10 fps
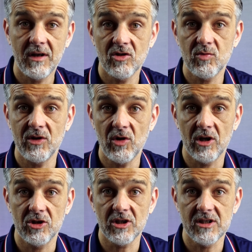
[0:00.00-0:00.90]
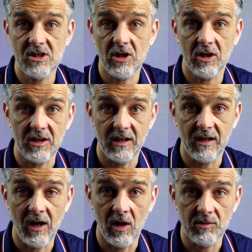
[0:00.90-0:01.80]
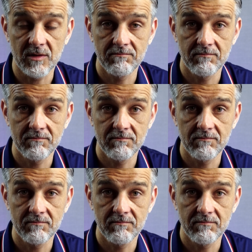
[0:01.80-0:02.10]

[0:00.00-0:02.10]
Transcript: Because when you are just starting out,